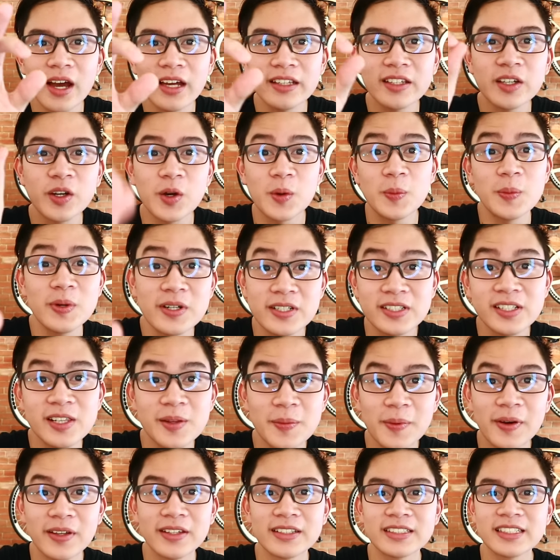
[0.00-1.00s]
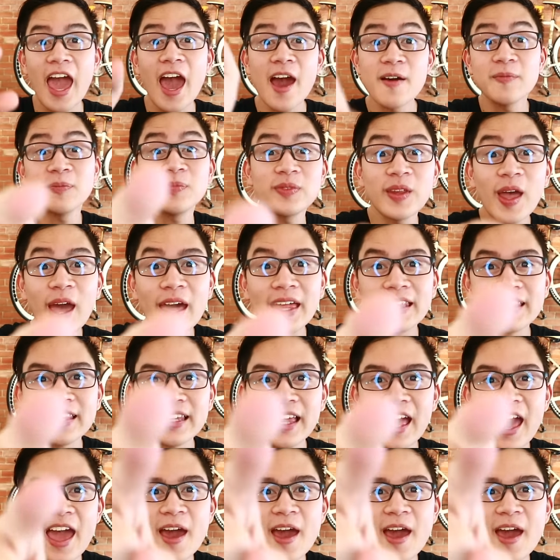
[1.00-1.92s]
had the commercial about this. M10.